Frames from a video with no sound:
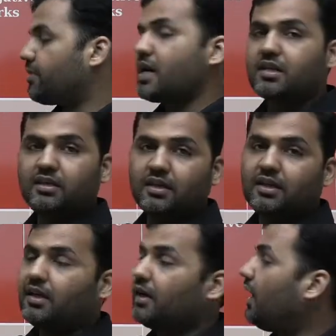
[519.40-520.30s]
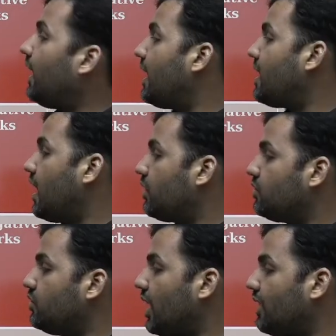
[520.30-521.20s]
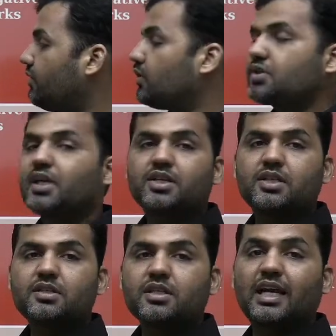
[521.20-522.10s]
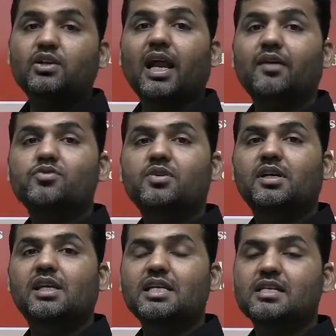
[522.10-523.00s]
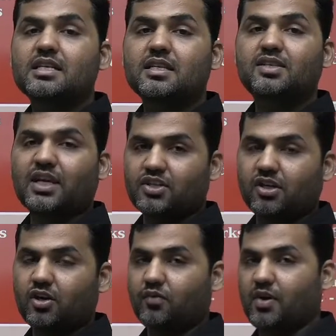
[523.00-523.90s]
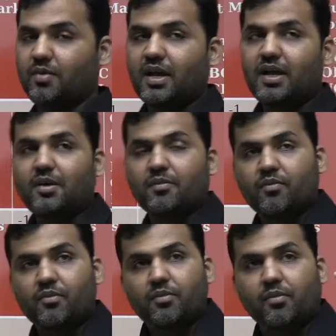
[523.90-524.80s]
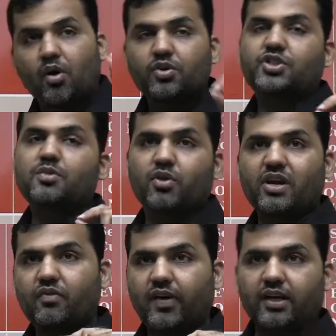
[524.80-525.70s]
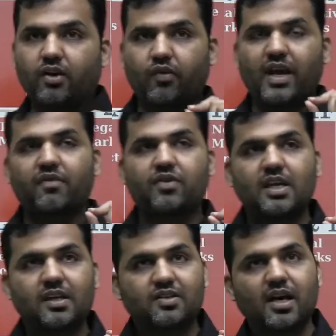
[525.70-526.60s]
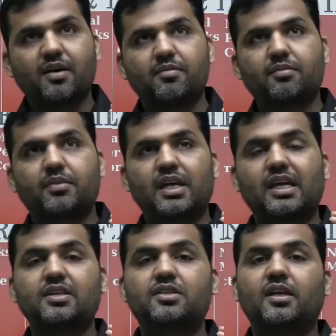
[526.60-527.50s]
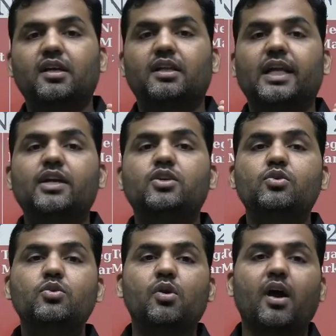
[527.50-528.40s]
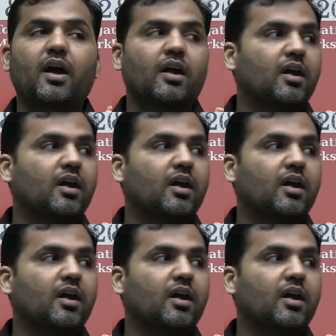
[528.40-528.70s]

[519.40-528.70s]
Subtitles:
the pattern and now you have 4 sections and you have to clear the sectional cutoff. Now, most important factor of IIFT exam is that you